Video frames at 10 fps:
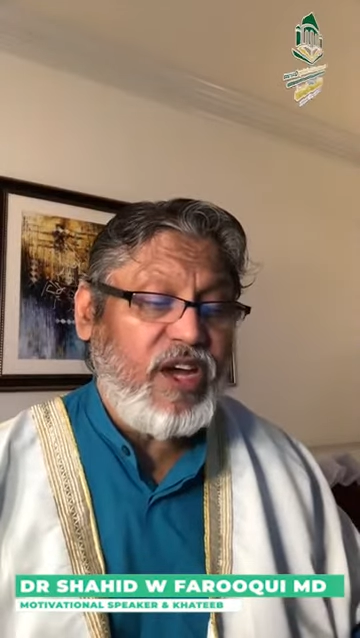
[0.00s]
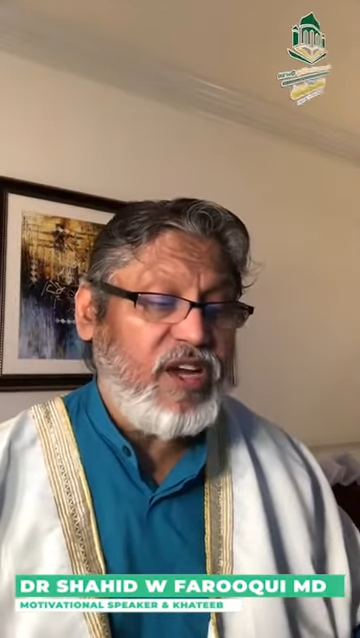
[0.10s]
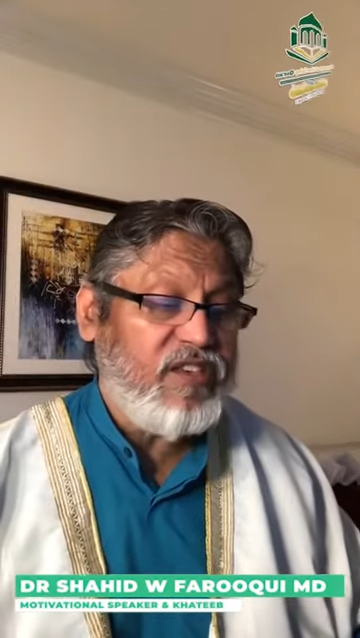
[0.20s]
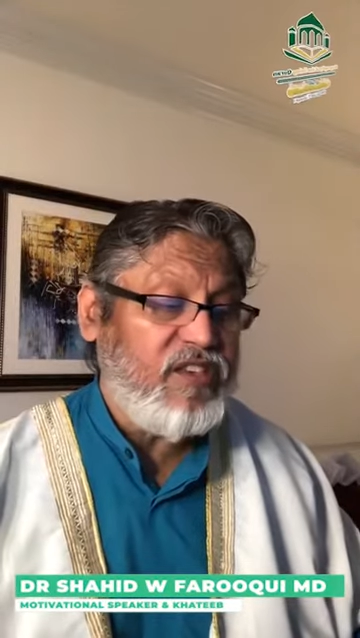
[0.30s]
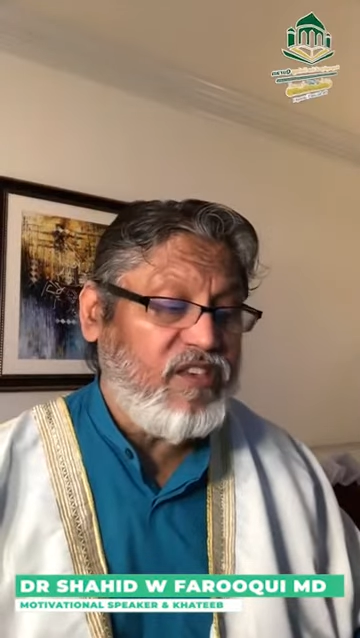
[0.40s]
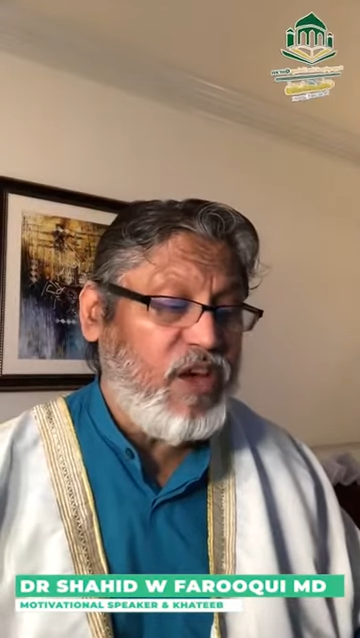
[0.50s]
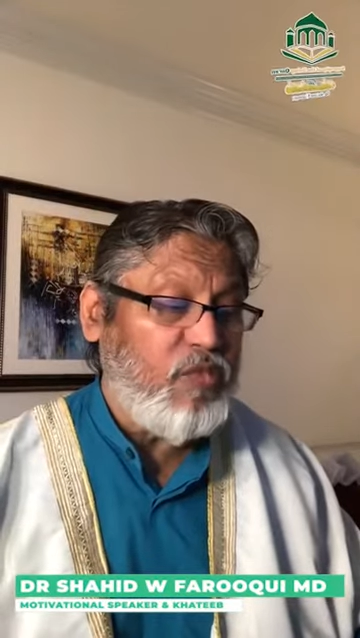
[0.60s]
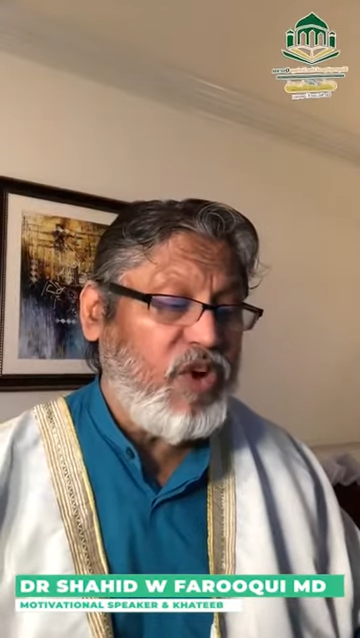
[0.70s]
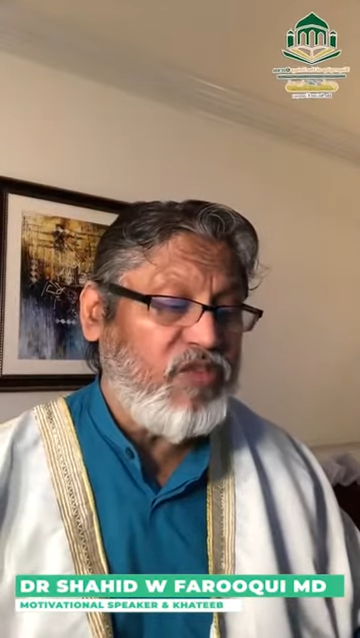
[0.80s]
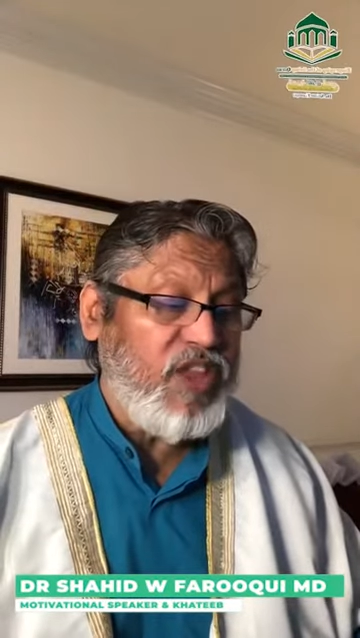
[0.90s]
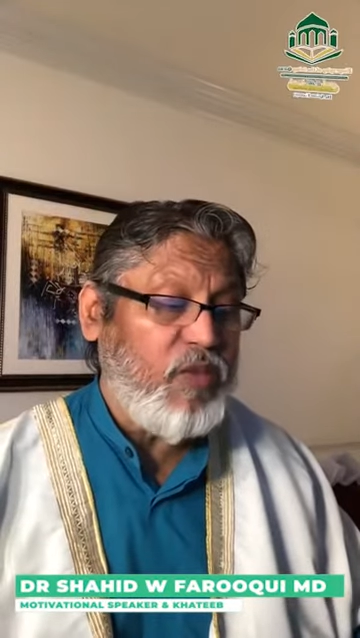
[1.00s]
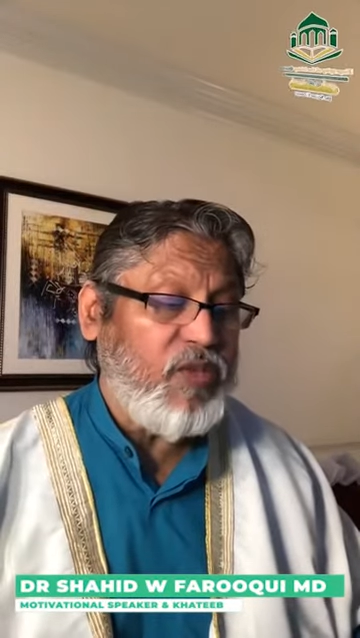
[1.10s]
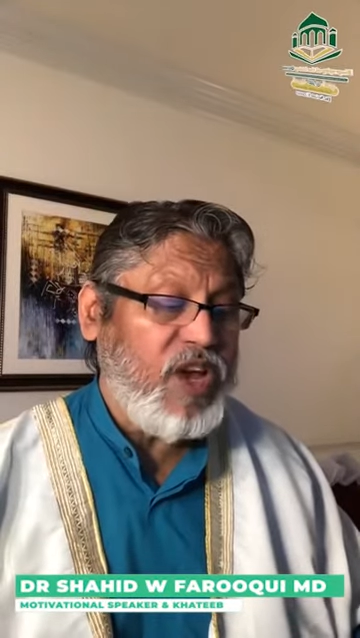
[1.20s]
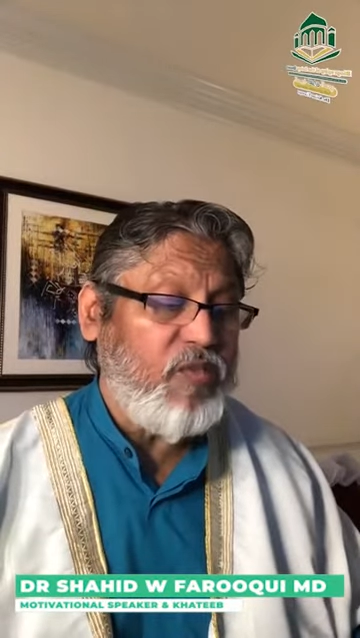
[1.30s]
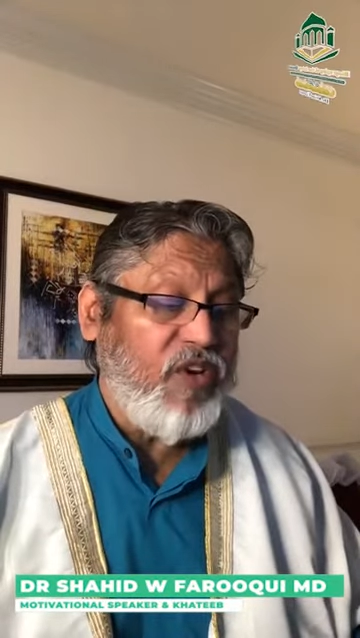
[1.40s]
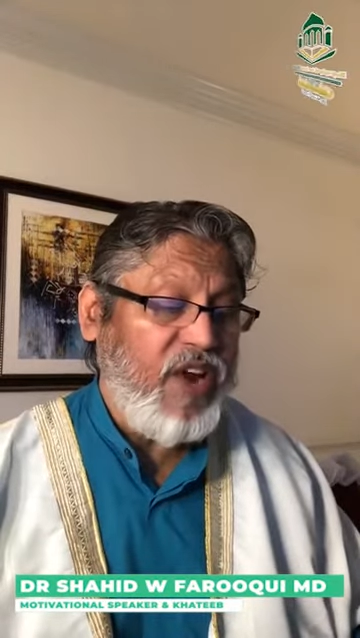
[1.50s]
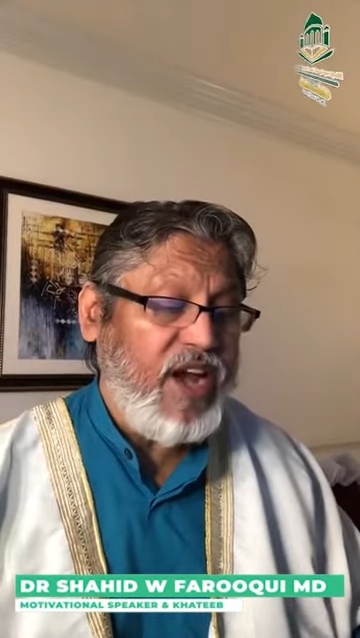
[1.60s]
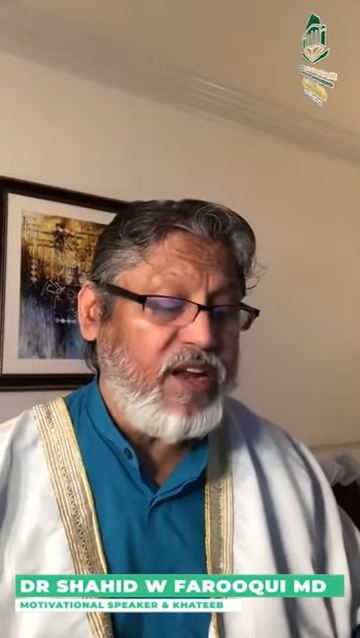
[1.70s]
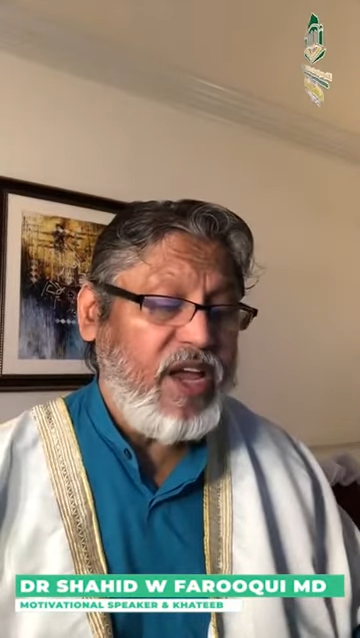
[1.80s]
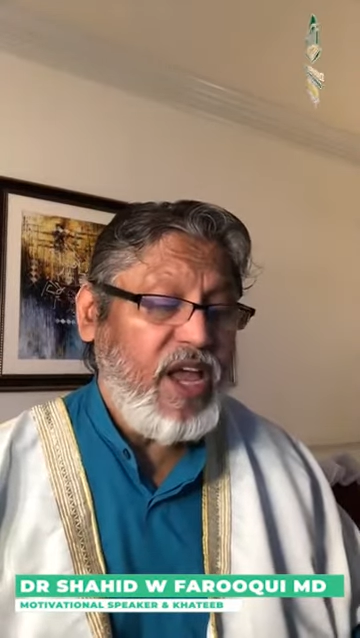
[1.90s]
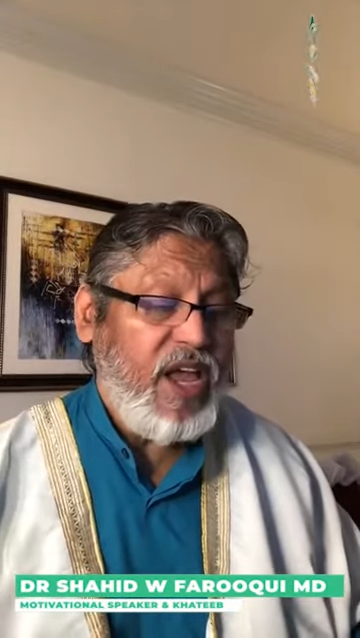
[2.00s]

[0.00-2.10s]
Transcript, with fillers: earth, some of them come red,